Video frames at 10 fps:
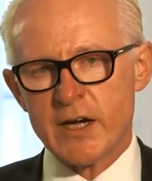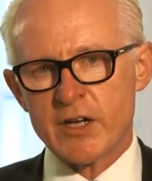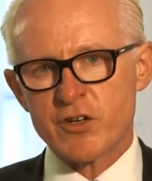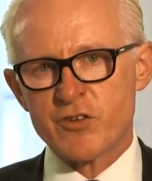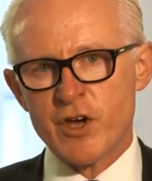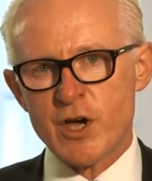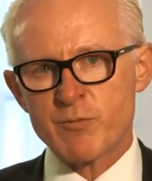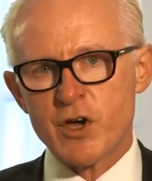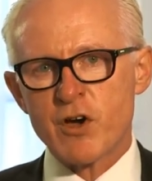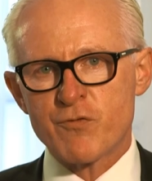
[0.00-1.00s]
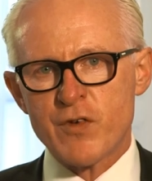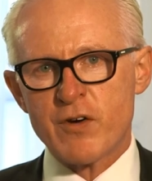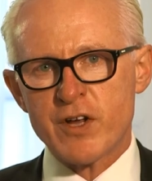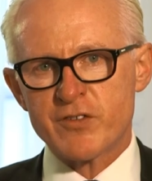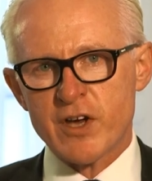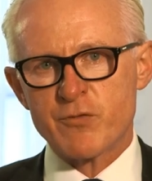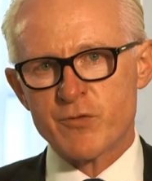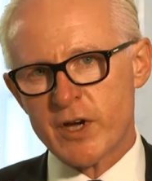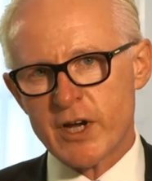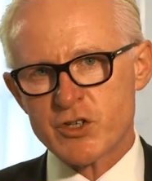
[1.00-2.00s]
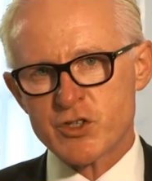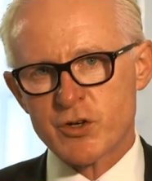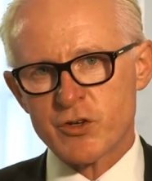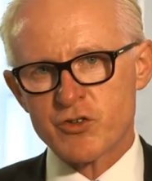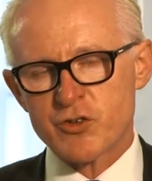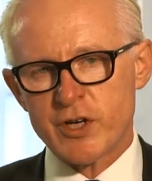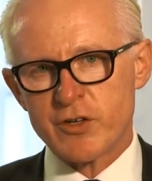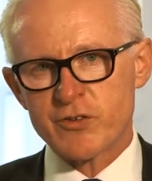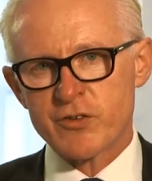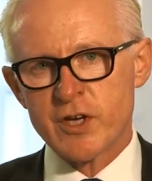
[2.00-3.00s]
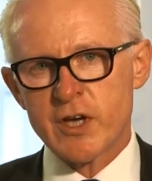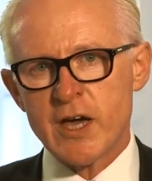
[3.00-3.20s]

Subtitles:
at a time of very tough financial constraints.